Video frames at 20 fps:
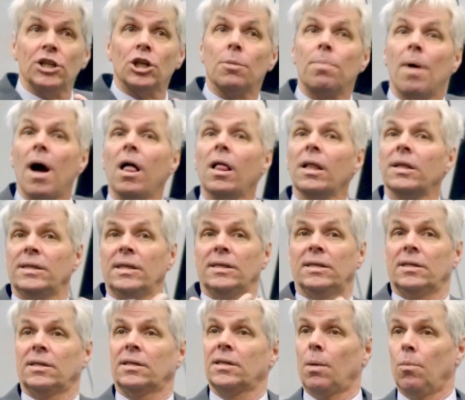our
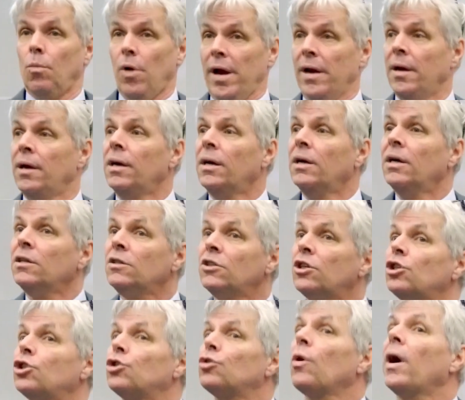policies in some way
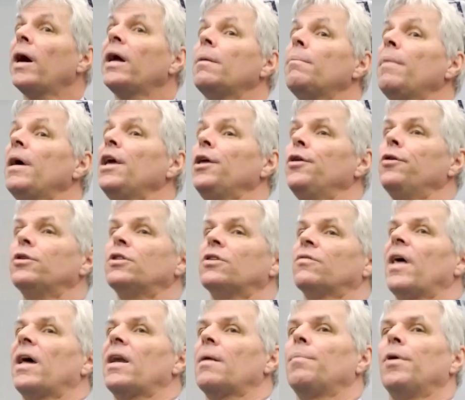to try to make use
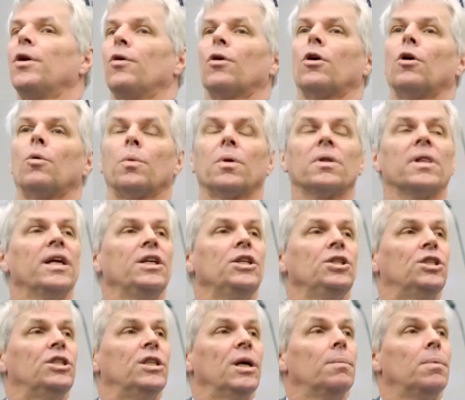of that empirical
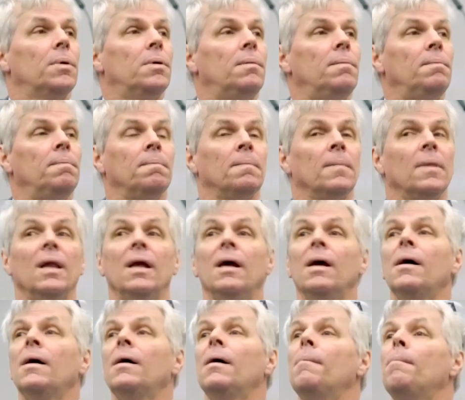relationship.
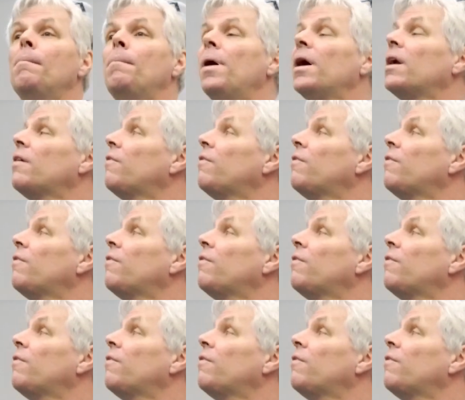But